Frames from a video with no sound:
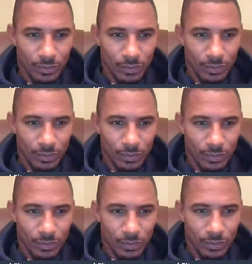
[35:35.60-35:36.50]

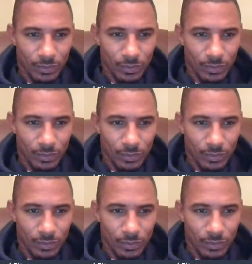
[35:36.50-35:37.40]
Sergeant Loco Boxing says
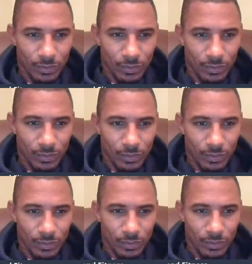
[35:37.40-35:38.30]
Bud will box the
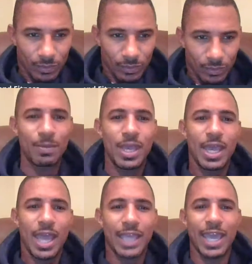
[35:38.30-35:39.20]
hell out of him
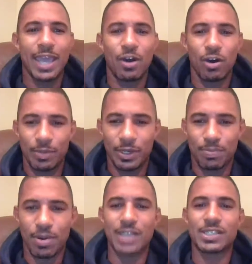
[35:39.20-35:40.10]
and KO him in the
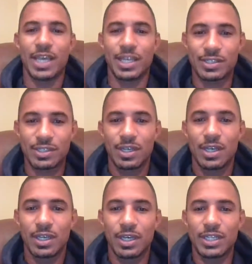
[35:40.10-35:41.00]
process.
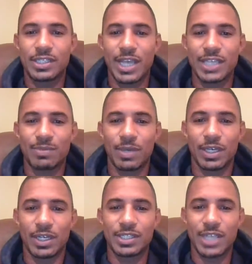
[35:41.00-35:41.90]
Good assessment.
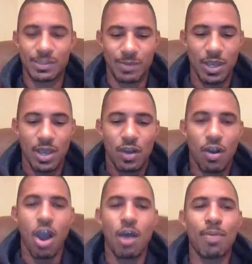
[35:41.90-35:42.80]

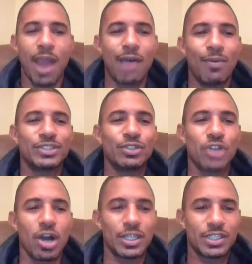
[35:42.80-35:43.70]
Carl Brown, what you
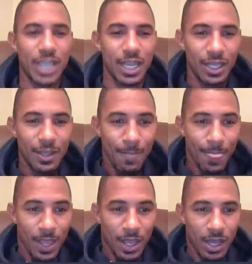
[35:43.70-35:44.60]
talking shit?
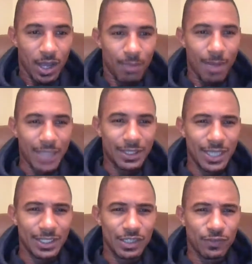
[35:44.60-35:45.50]
I think
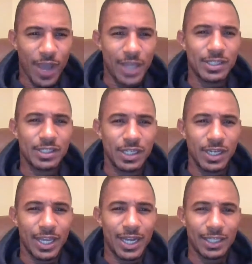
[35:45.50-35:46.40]
this fight is good,
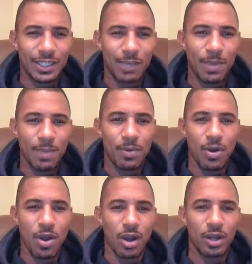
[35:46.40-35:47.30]
and I think people
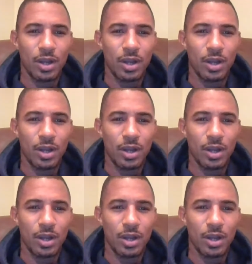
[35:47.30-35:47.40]
are